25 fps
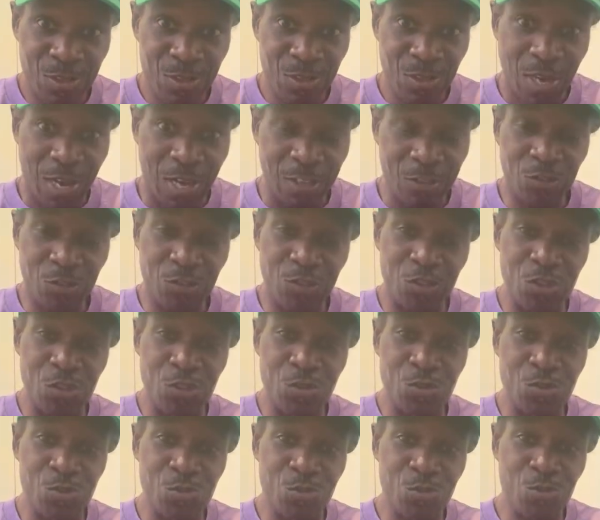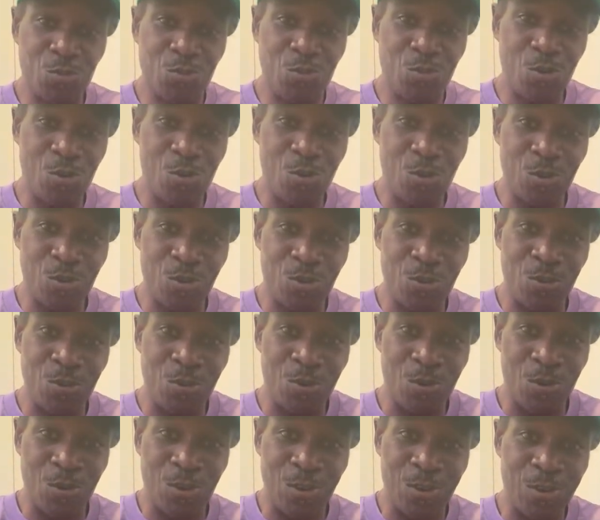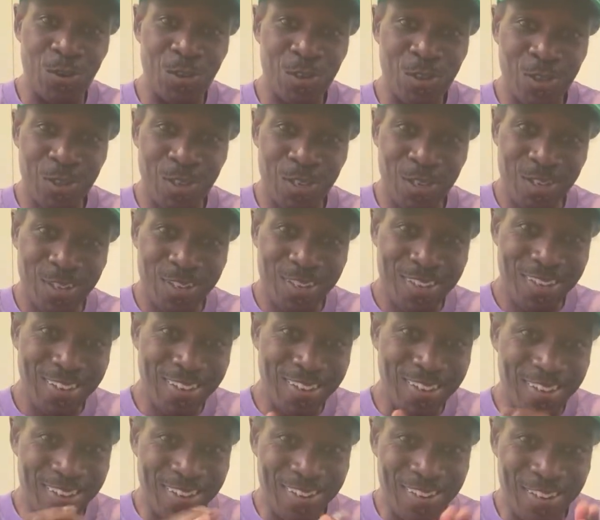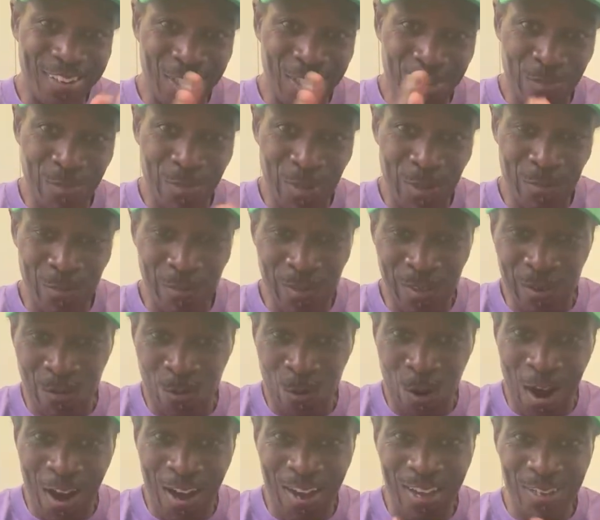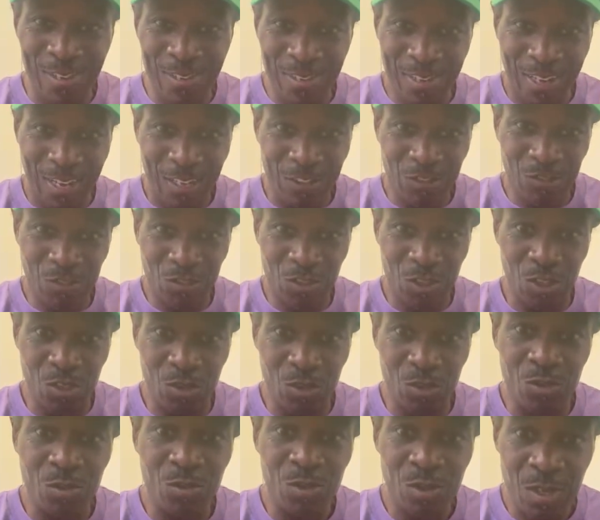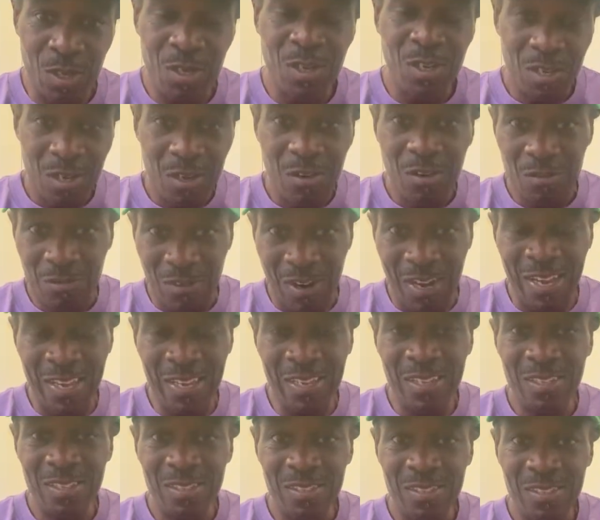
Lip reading: I see you. What's going on? MMY. I see you. Right?